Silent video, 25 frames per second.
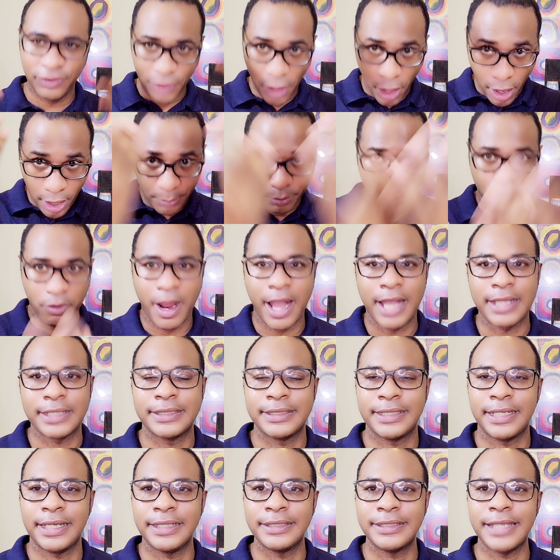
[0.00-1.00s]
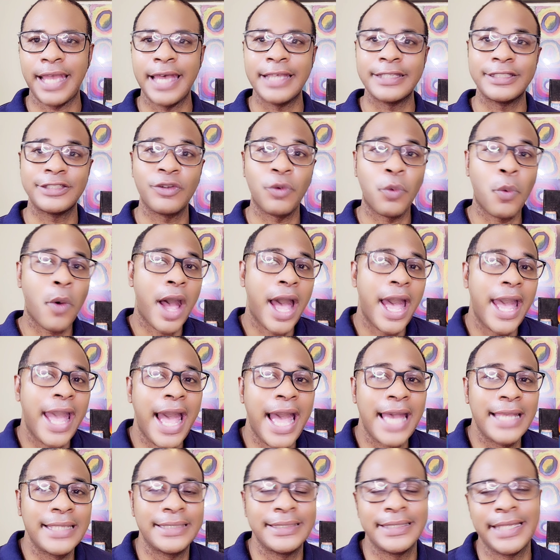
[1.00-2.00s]
thought process as to why
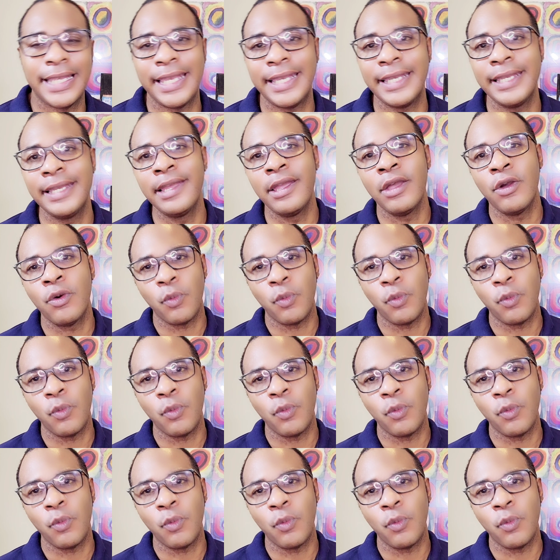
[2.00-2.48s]
I say